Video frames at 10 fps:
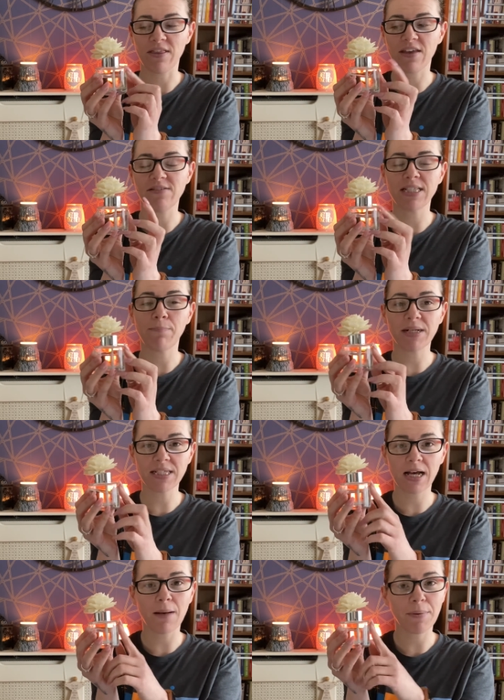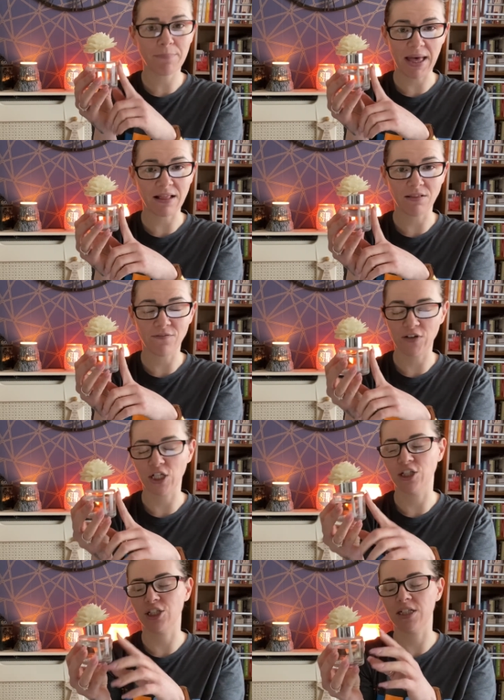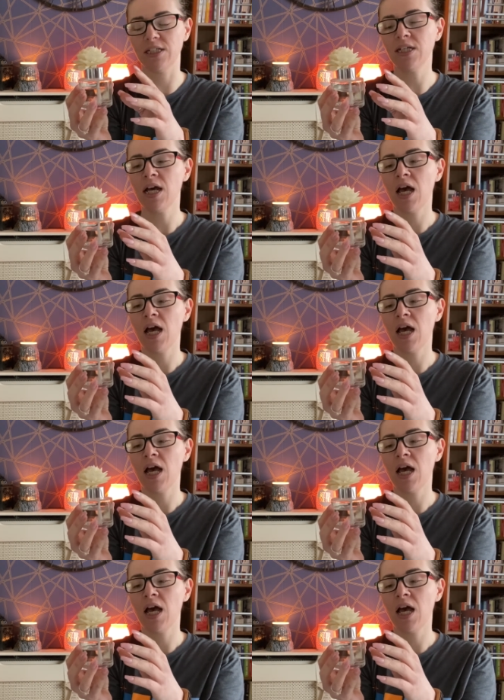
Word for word: There is a Buttercup Bell version,